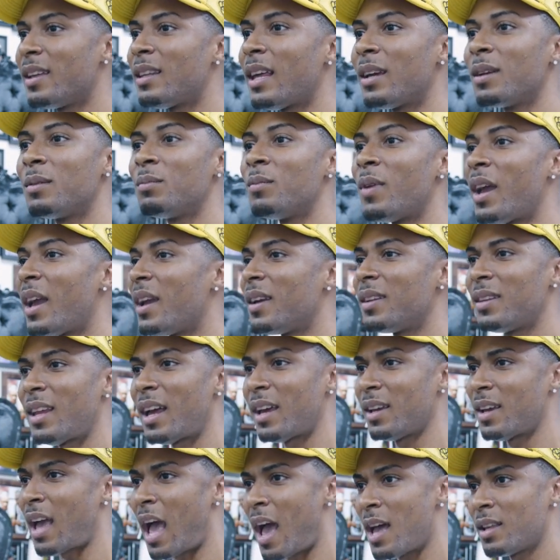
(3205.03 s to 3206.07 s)

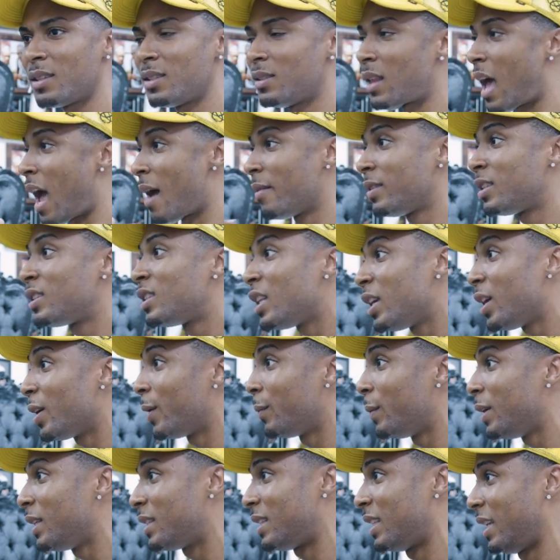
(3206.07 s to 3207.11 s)
I still
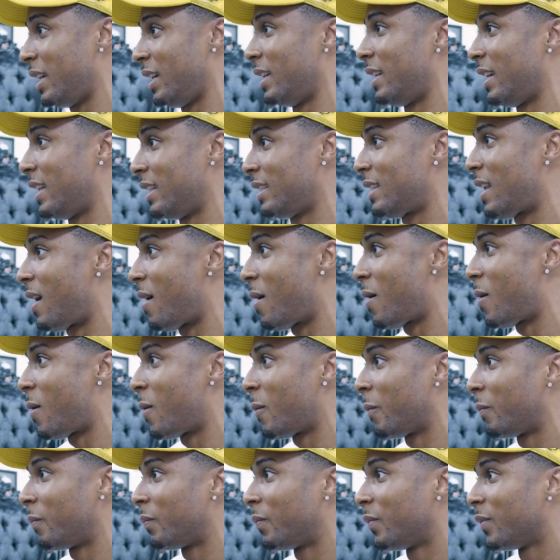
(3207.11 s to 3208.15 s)
be singing that
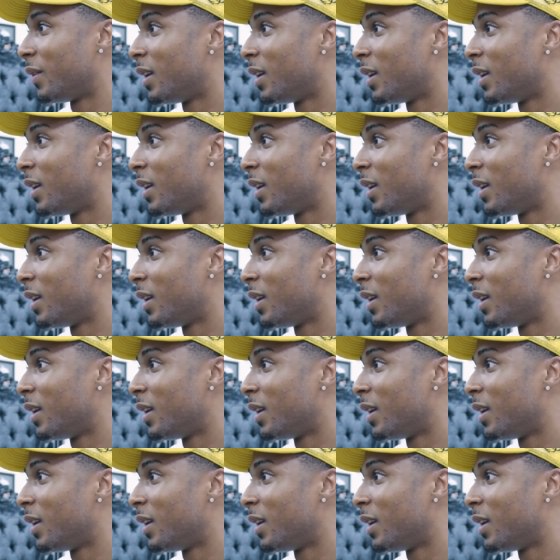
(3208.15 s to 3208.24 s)
song.